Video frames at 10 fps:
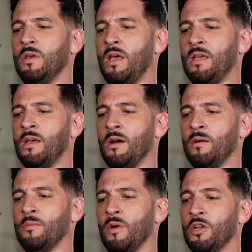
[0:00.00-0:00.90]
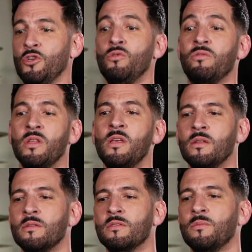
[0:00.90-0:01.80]
a, um, a new
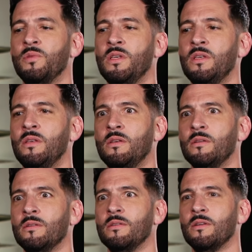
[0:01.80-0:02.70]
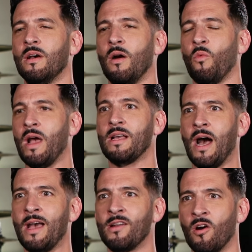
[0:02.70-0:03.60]
thing to be a white
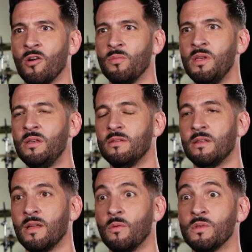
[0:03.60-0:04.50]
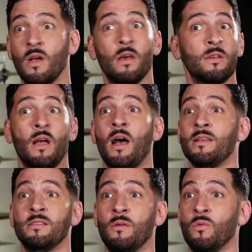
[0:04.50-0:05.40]
guy in R&B. That there was other
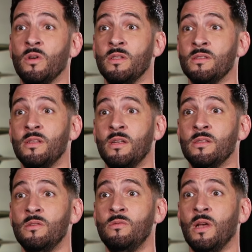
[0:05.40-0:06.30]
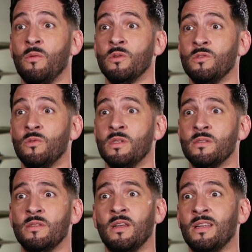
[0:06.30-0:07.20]
guys that were in this thing too that were yeah. doing
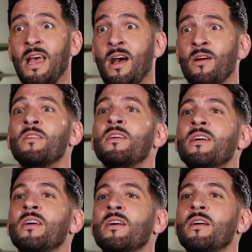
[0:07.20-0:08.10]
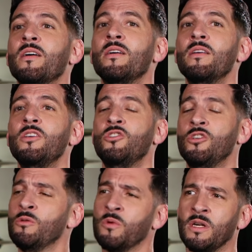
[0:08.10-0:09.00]
this thing, and now you,
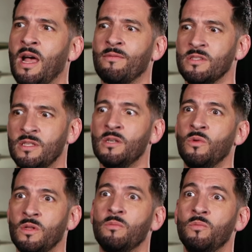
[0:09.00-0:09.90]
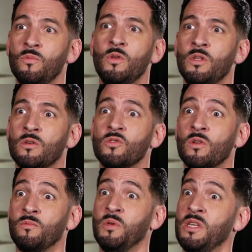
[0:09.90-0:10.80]
you were going to have to deal with you know
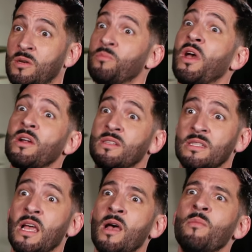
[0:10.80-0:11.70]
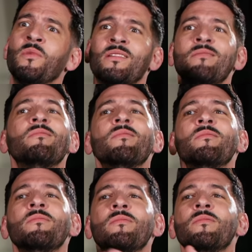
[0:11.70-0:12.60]
sort of being compared to them and mm -hmm.
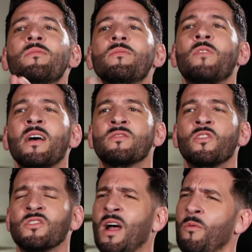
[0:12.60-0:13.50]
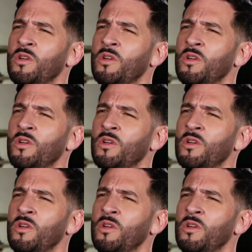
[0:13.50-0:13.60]
vice versa. I